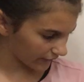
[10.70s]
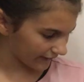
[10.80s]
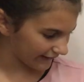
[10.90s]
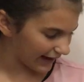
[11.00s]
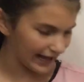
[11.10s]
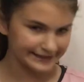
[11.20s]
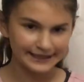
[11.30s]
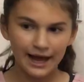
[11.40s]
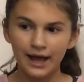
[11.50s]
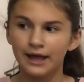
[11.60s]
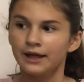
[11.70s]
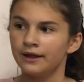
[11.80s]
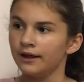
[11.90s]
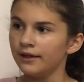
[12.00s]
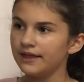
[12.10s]
you guys,
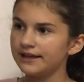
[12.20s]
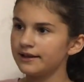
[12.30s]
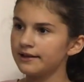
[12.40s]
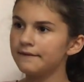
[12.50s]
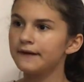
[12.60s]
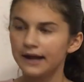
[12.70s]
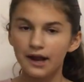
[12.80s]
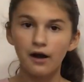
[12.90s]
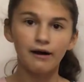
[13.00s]
this is a video,